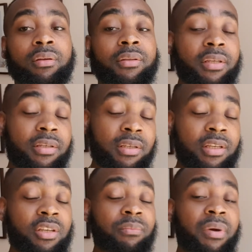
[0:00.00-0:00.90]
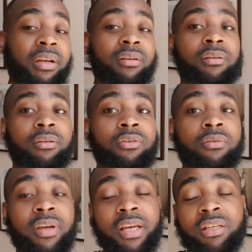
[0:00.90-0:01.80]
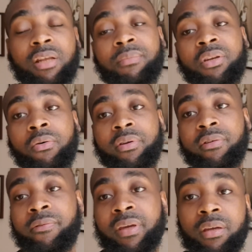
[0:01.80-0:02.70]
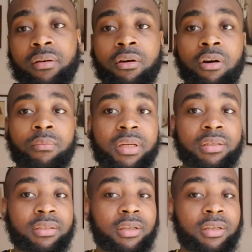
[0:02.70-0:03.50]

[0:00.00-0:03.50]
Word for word: this season, man. You guys, let me know what you think in the comments.